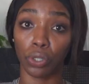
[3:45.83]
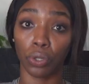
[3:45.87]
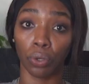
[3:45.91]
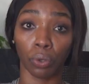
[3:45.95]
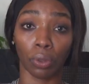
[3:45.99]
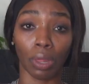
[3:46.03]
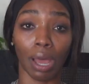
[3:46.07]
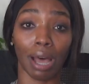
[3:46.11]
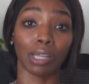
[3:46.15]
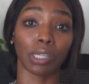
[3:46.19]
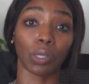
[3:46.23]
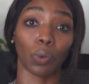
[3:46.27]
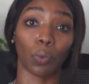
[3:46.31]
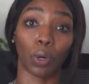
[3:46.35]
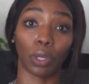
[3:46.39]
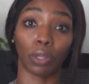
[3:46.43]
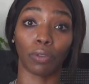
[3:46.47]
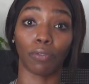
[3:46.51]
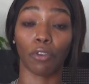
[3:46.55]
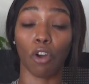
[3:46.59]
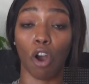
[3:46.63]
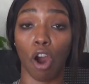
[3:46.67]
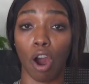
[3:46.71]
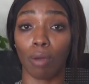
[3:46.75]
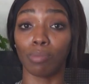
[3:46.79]
2000 worth
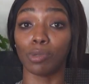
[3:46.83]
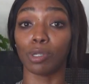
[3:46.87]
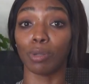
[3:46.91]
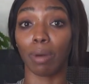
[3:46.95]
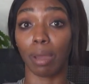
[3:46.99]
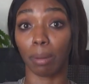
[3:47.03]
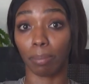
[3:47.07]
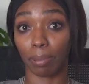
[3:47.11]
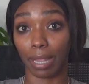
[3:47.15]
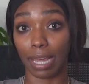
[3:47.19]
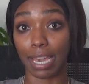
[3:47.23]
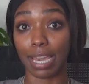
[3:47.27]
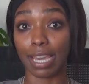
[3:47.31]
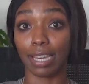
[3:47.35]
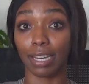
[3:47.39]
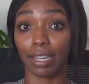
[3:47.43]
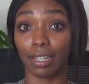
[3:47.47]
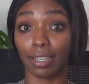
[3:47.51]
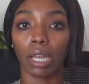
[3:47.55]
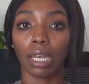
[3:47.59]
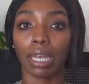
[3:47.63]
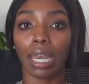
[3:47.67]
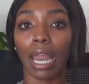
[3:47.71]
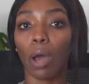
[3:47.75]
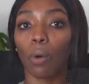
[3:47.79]
of carbs on my plate.
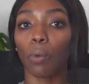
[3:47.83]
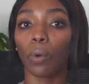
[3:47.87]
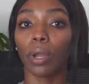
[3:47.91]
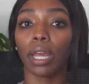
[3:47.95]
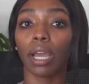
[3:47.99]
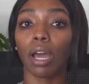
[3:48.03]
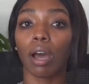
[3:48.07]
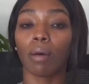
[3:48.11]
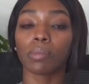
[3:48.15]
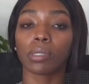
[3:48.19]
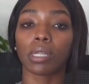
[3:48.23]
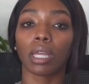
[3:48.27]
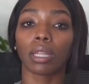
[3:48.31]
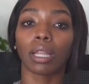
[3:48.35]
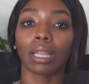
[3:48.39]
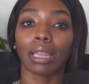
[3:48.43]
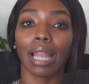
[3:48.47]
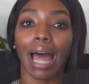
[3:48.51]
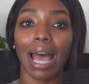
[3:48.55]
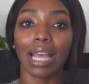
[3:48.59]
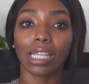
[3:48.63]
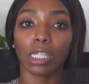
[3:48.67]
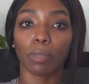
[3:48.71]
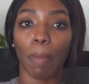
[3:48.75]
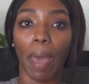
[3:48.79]
Now when it comes to the
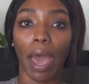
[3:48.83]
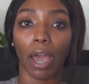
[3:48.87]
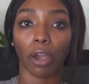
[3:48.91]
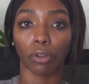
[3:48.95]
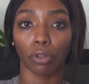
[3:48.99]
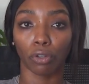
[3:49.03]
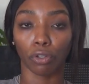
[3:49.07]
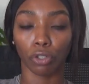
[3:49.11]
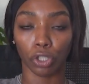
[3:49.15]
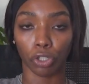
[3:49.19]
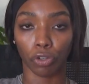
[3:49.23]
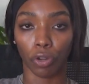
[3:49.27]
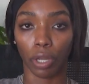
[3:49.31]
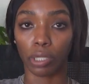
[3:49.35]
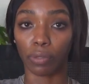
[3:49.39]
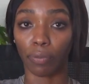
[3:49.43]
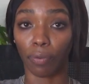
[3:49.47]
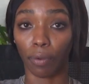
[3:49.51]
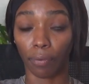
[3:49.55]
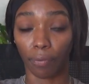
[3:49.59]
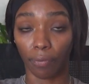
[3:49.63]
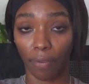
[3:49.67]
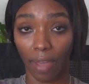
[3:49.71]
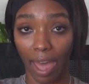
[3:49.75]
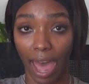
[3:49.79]
last macronutrients
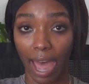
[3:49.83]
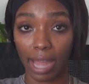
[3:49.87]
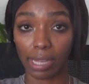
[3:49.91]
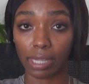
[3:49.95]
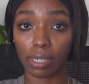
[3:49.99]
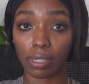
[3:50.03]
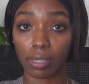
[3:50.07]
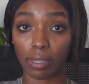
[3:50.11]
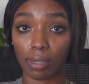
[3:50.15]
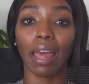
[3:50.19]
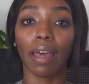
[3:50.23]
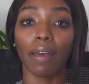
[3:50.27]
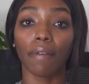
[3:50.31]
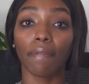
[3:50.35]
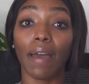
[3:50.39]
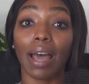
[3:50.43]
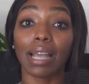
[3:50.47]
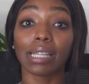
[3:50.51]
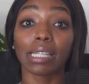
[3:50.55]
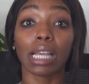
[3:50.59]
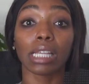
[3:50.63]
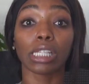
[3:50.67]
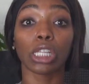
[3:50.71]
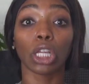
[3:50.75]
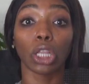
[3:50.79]
for fats,
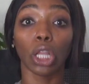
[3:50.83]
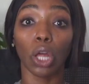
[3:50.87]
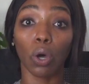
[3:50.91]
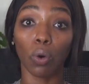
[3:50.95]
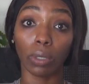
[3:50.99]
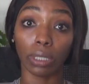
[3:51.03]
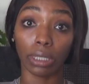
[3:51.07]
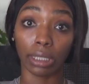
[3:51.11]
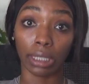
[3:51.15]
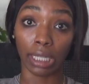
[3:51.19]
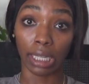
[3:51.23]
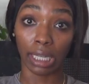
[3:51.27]
Fast has the lowest